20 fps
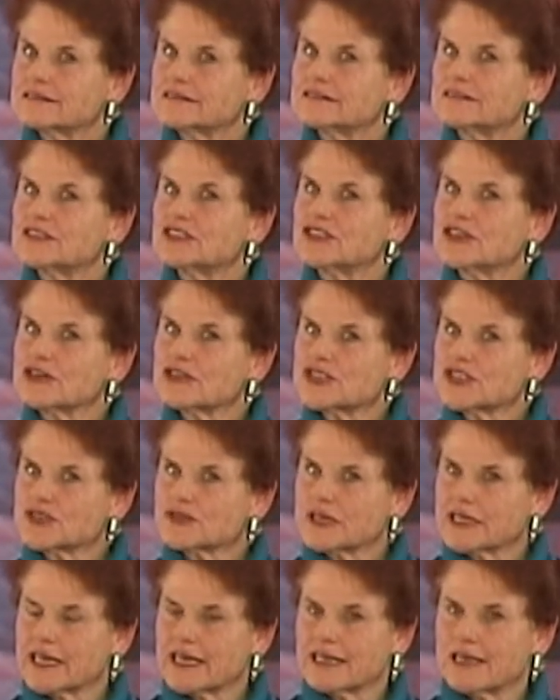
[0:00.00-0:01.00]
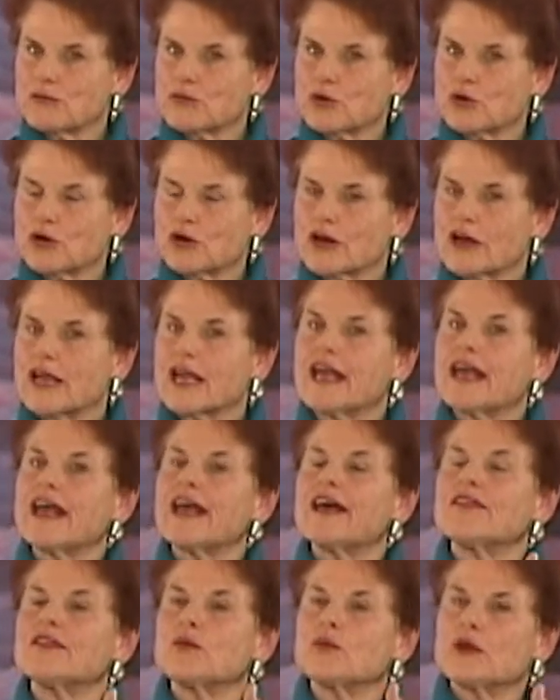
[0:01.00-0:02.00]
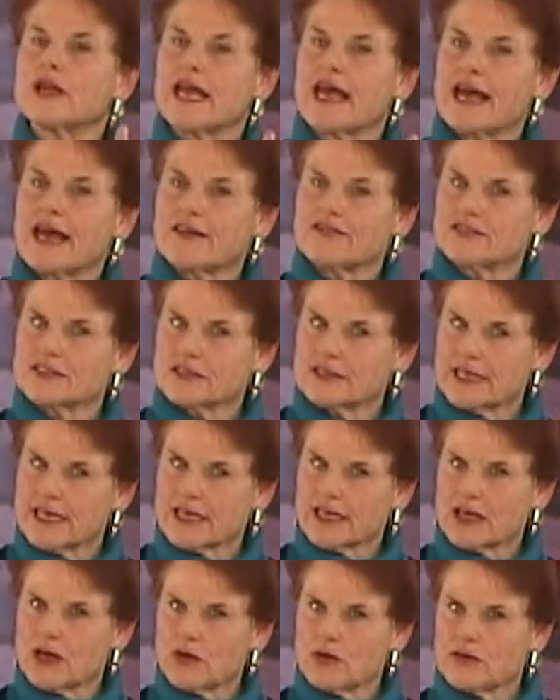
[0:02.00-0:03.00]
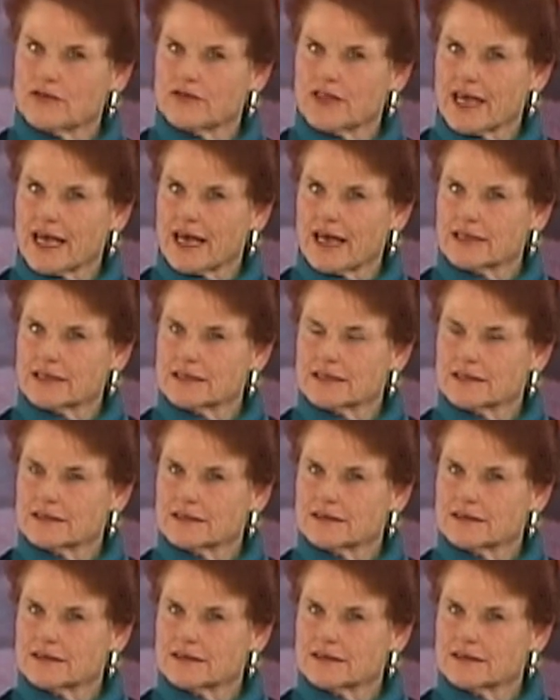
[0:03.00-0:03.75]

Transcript: nurturing anymore and that we have to let go of that